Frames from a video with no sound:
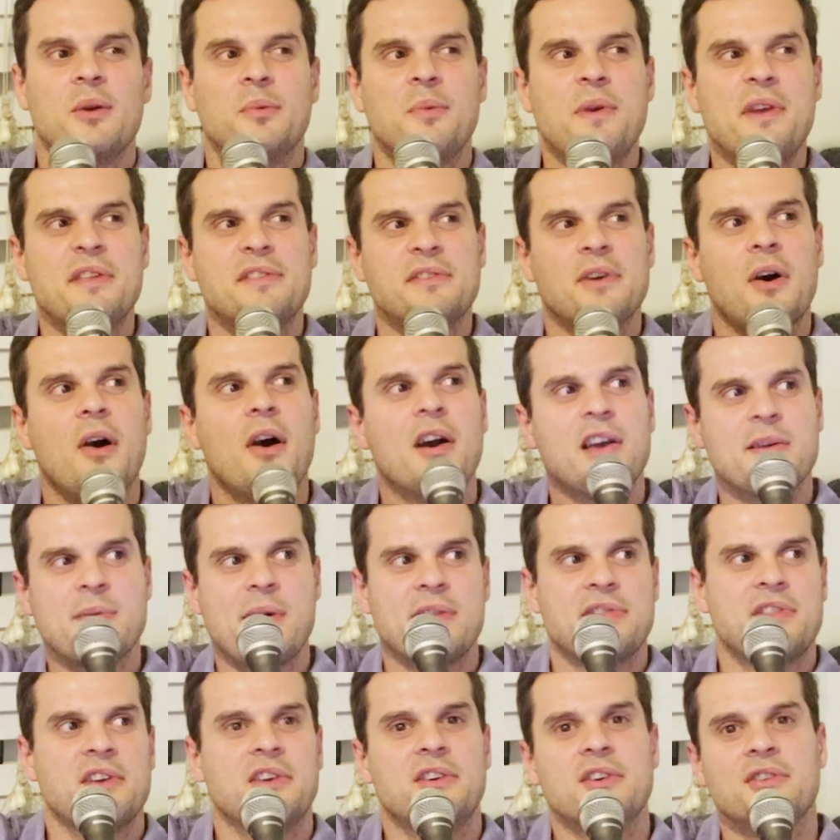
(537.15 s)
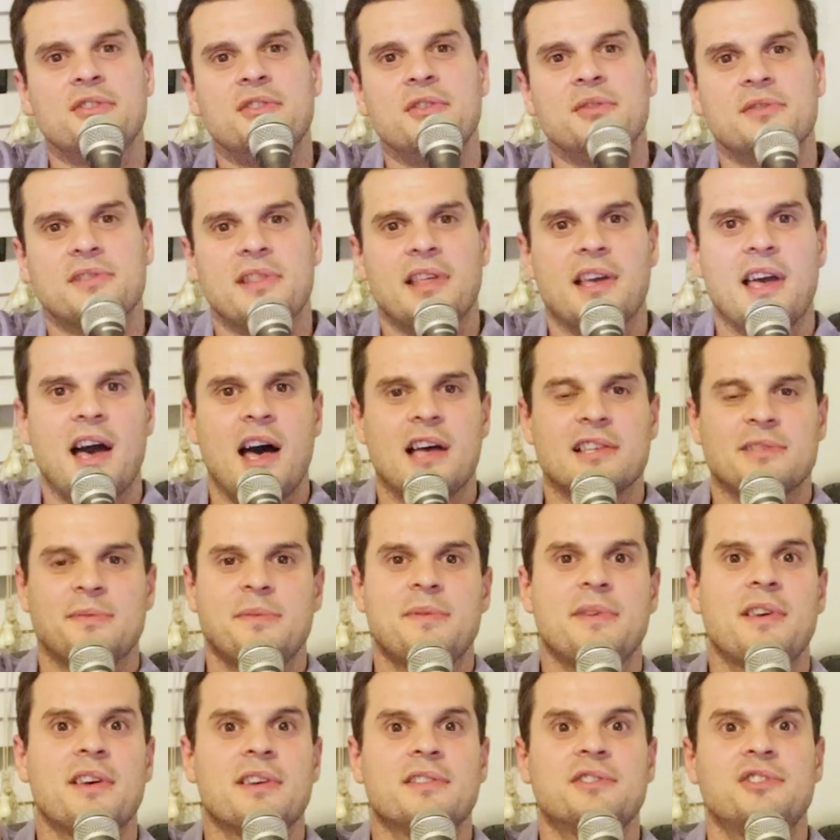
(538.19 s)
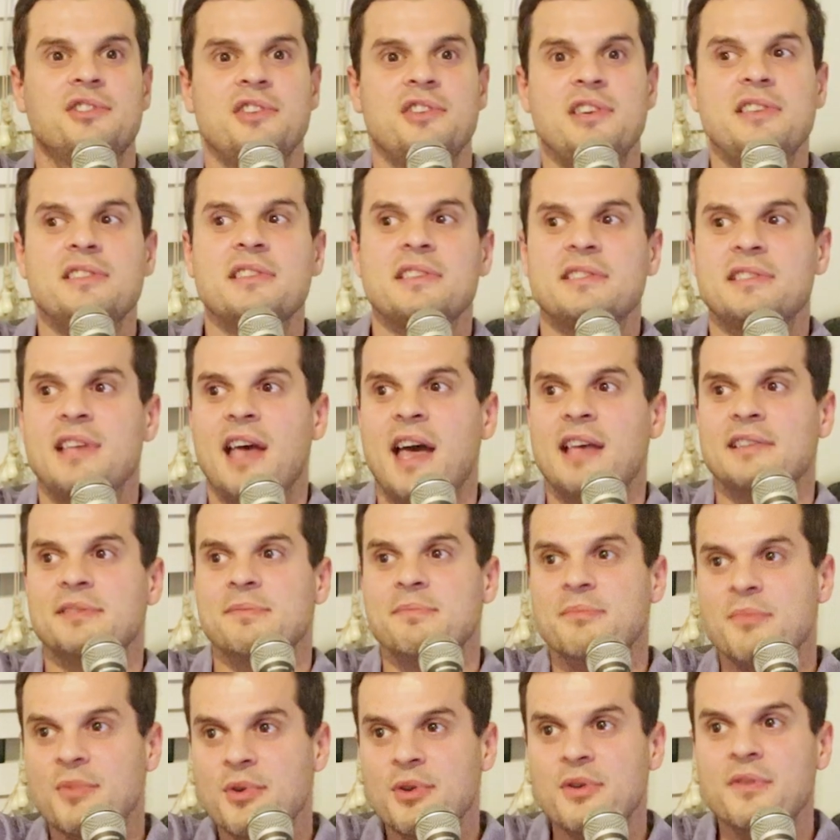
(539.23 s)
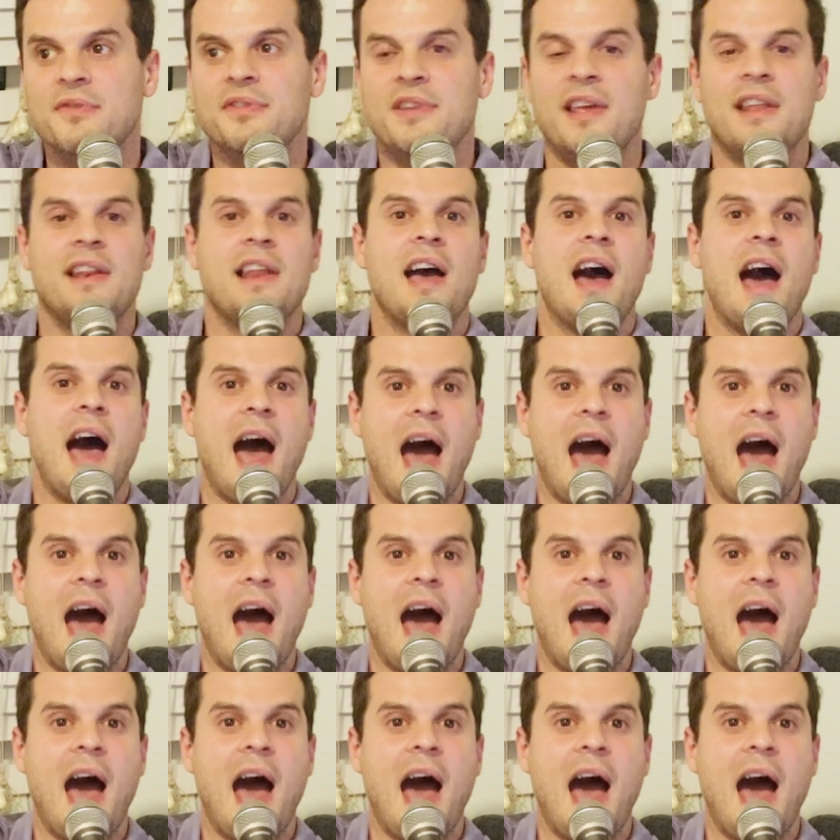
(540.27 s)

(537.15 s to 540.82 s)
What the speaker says: We talk about the good news of the gospel because Jesus has moved in